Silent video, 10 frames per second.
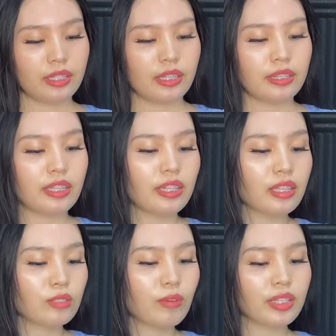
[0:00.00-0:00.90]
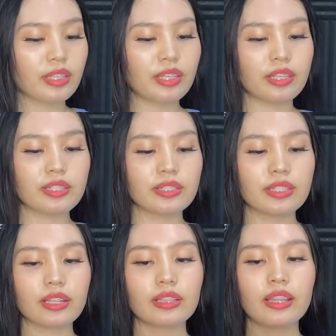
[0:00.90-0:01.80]
The next one is the
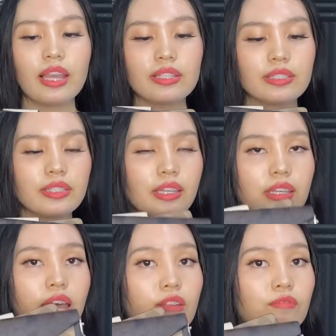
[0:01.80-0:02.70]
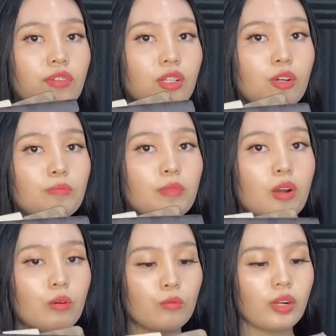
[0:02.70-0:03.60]
classic envelope
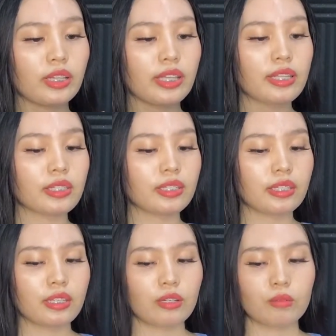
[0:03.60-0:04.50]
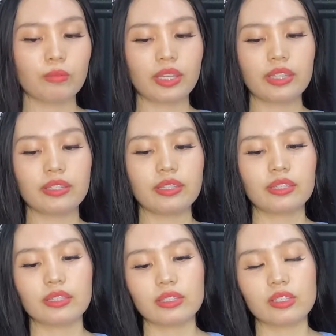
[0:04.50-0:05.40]
wallet with
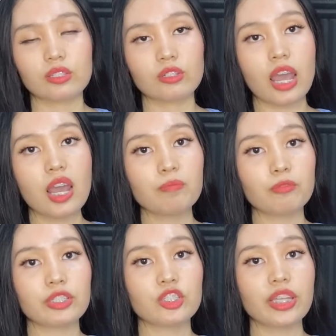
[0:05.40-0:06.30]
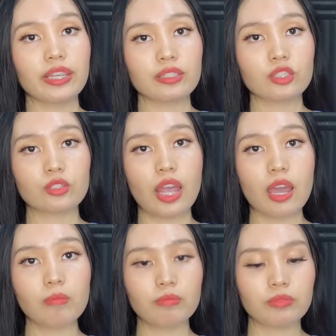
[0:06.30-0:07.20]
strap, with chain
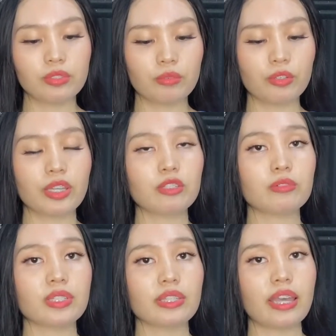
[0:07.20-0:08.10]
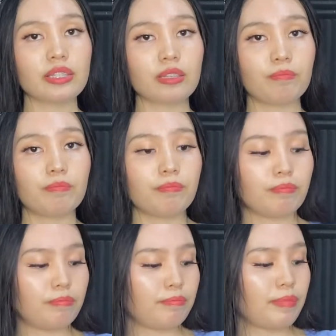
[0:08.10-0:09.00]
strap, so you can use it as a
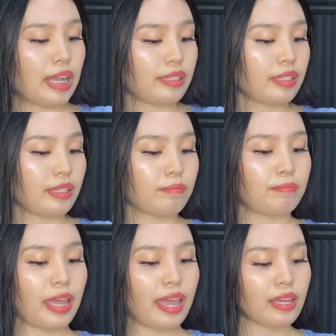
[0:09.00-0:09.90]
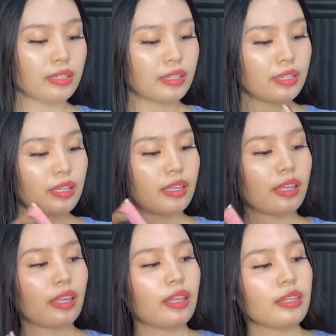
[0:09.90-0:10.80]
body bag.
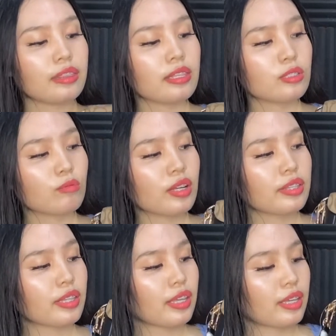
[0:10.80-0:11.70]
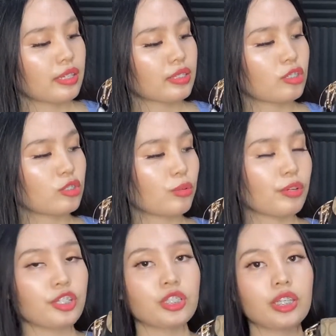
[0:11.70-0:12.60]
And this one is the
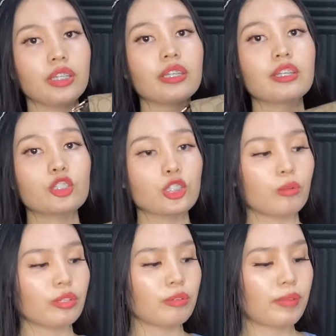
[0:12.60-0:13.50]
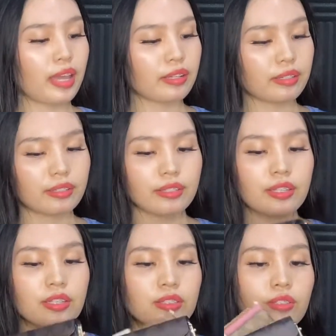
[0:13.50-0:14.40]
Georgie shoulder bag.
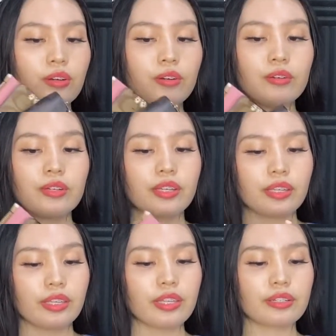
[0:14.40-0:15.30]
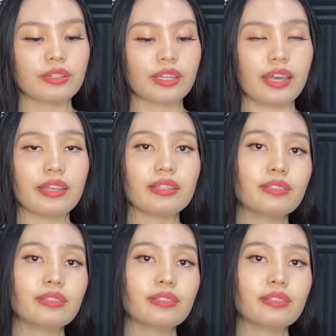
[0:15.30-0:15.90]
So here, guys.